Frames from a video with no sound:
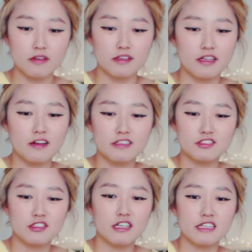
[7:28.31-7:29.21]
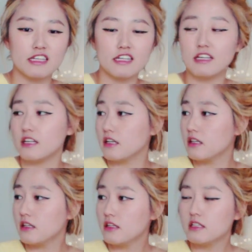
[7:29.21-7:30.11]
Okay, now let's try
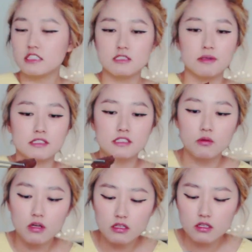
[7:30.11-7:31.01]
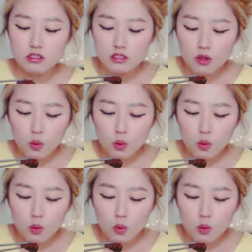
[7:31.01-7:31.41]
the spicy one.